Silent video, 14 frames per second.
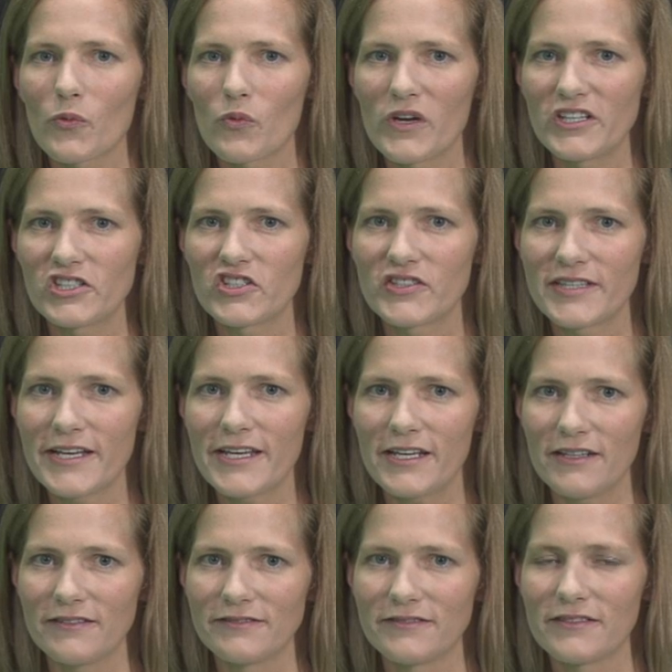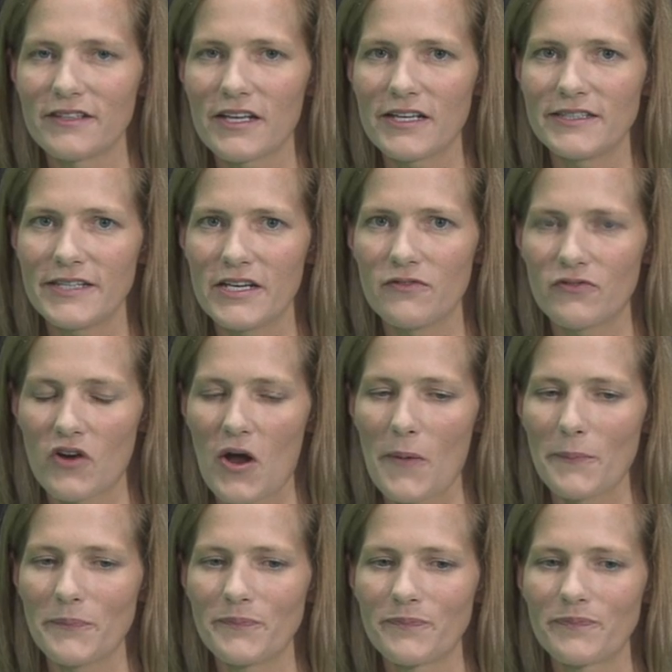Which city is he from?